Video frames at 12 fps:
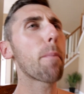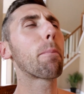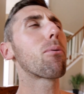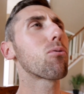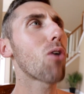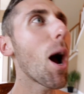I
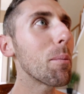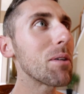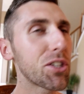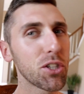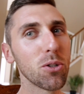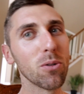
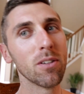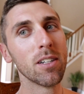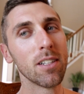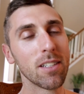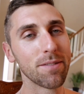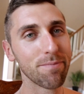promise you,
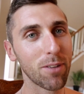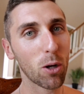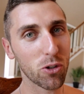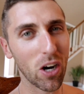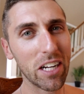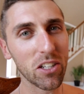
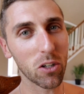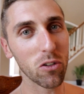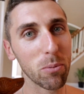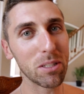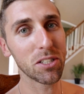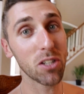I'll try to talk a
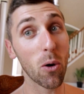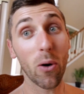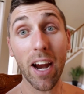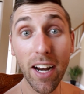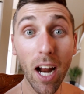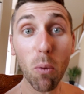little bit
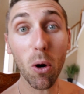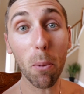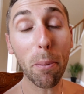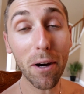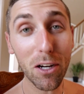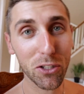slower and I will
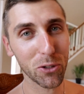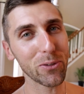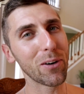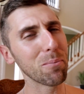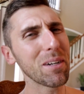put a shirt on.